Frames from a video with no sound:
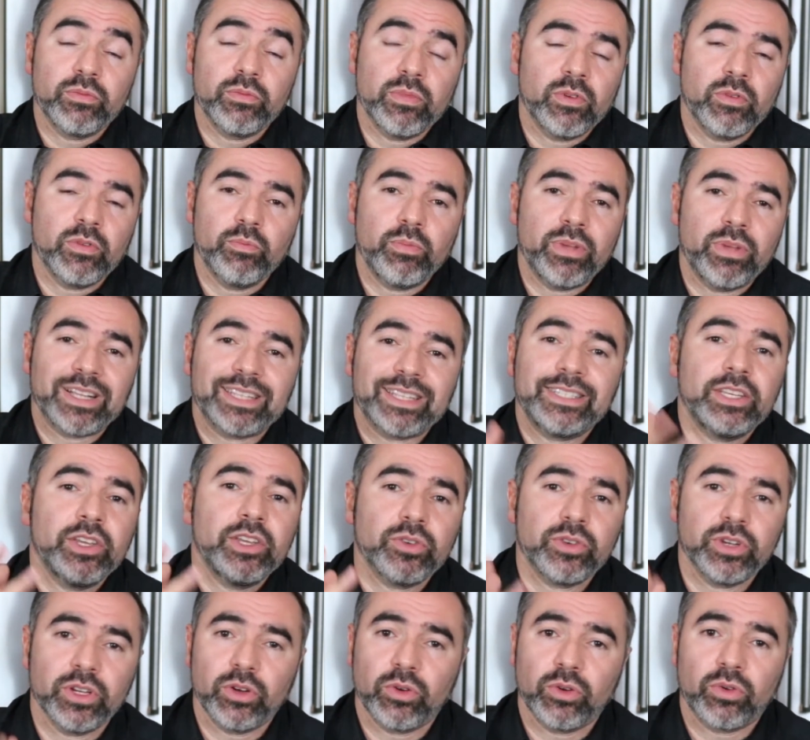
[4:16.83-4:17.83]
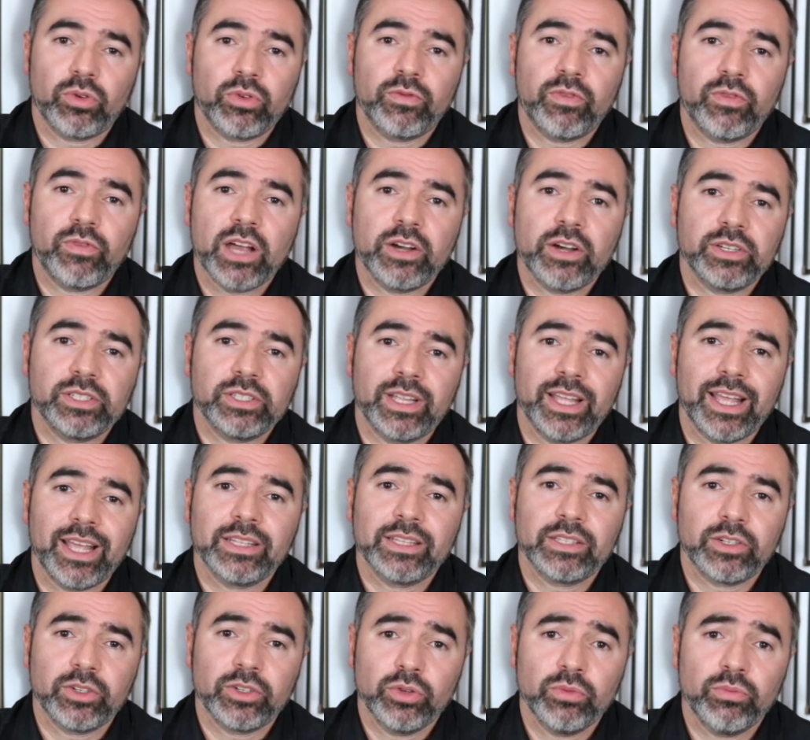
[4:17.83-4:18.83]
bacteria or virus that
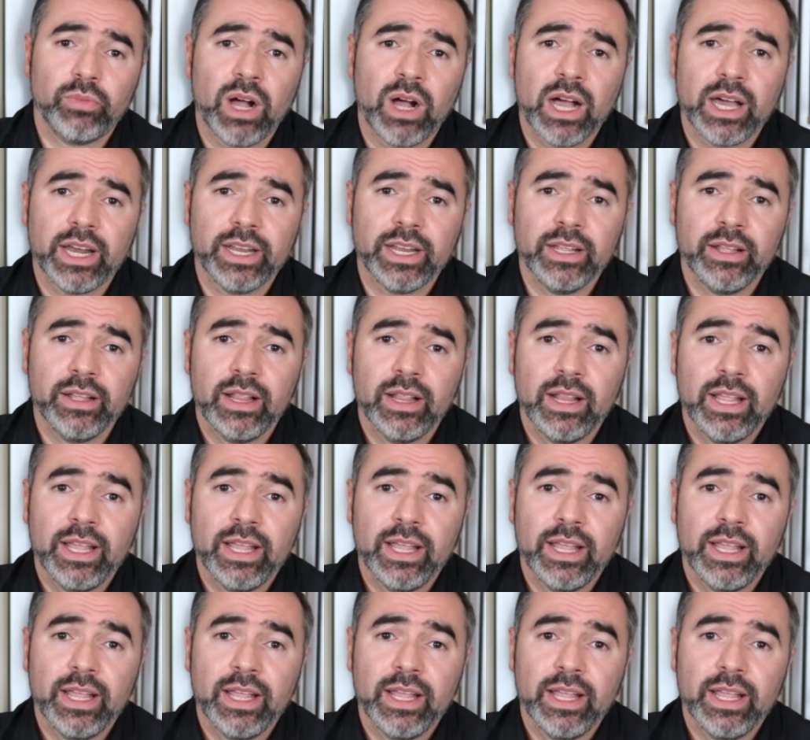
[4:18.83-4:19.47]
entered your body,